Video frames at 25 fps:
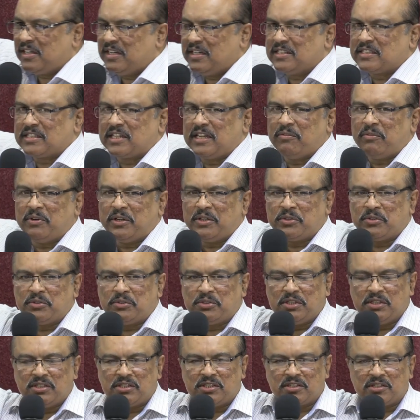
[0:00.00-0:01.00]
is given to
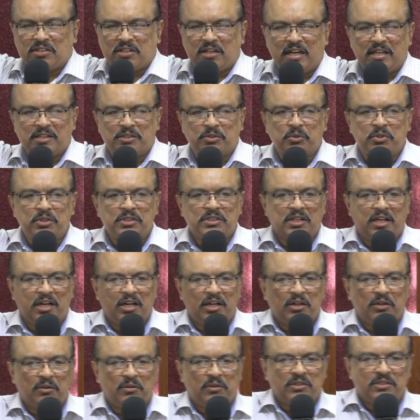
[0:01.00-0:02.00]
Jesus Christ, who is the
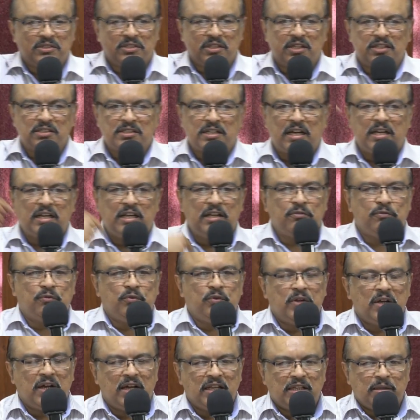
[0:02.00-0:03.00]
head of the church, and if
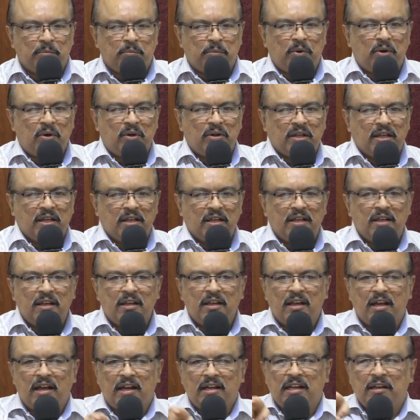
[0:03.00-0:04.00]
we are the body
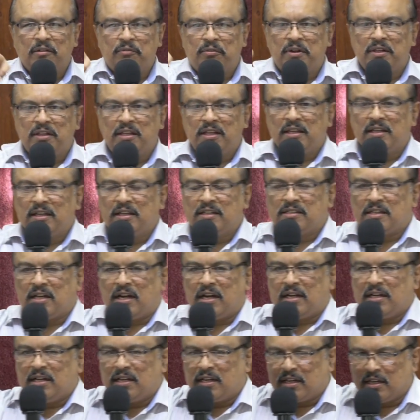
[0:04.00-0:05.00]
and everything is
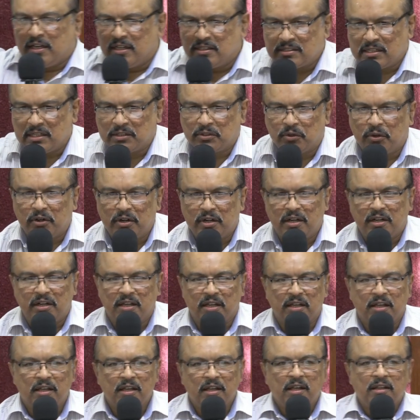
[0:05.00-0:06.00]
under his
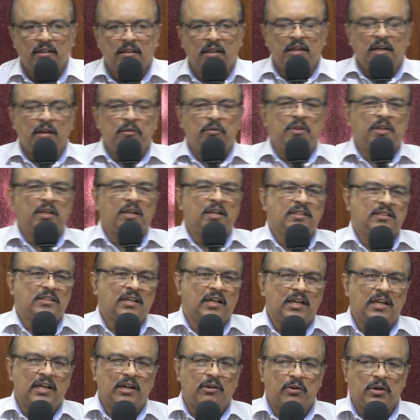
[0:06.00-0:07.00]
authority, then everything is
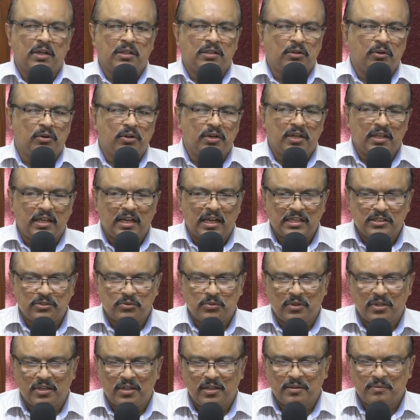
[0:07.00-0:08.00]
under our authority as
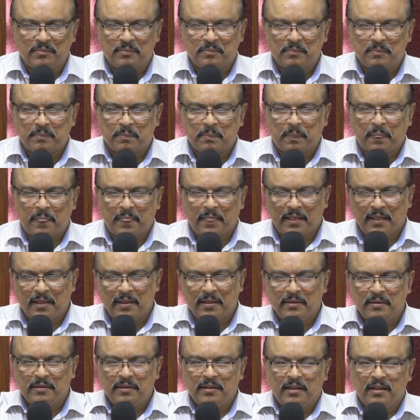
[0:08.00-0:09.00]
well.
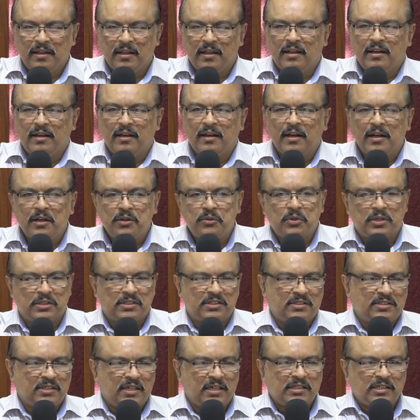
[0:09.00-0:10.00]
Learn to
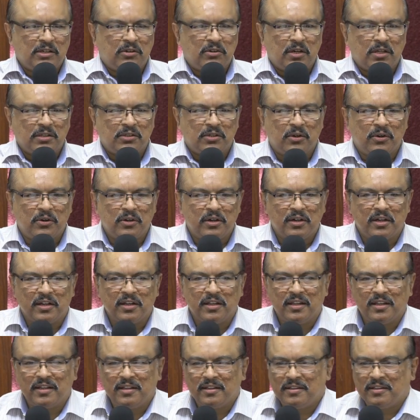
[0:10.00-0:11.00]
exercise our
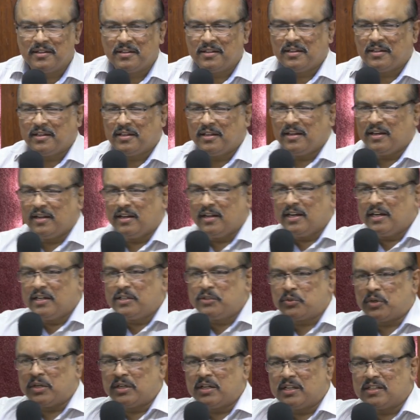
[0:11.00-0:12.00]
authority. Learn
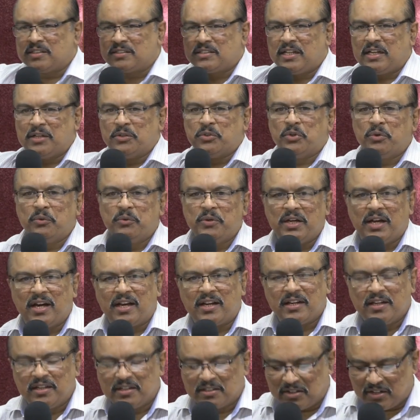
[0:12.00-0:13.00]
to understand who we
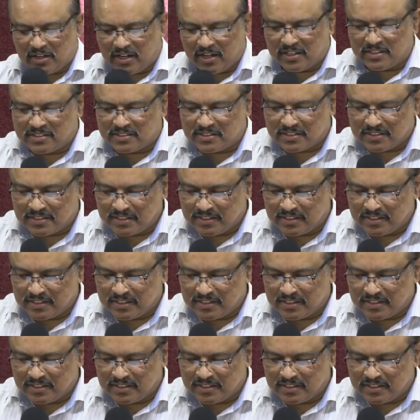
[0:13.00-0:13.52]
are in Christ.